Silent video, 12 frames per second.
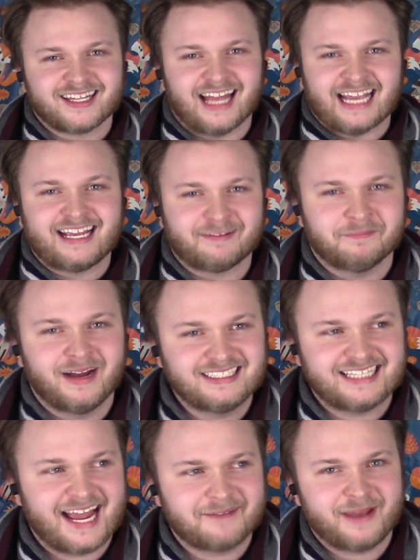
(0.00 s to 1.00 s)
Like, if my
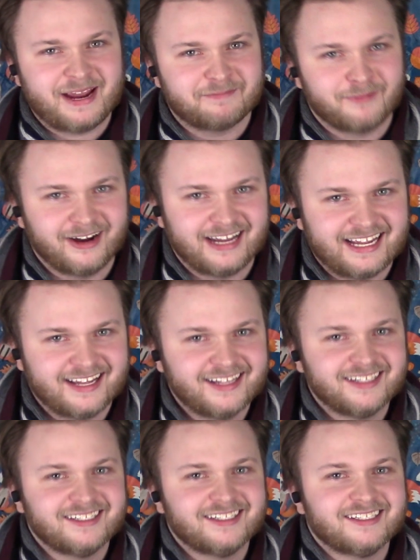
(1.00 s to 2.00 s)
dad paid money
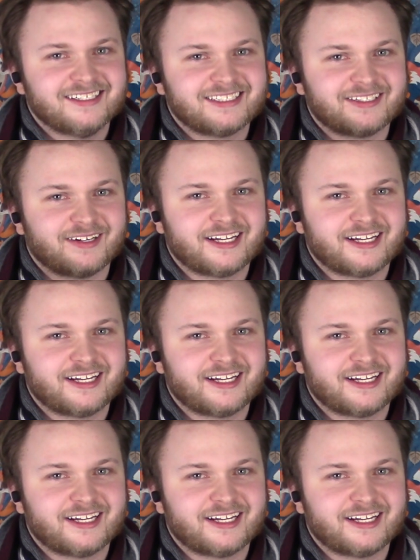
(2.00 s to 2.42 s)
so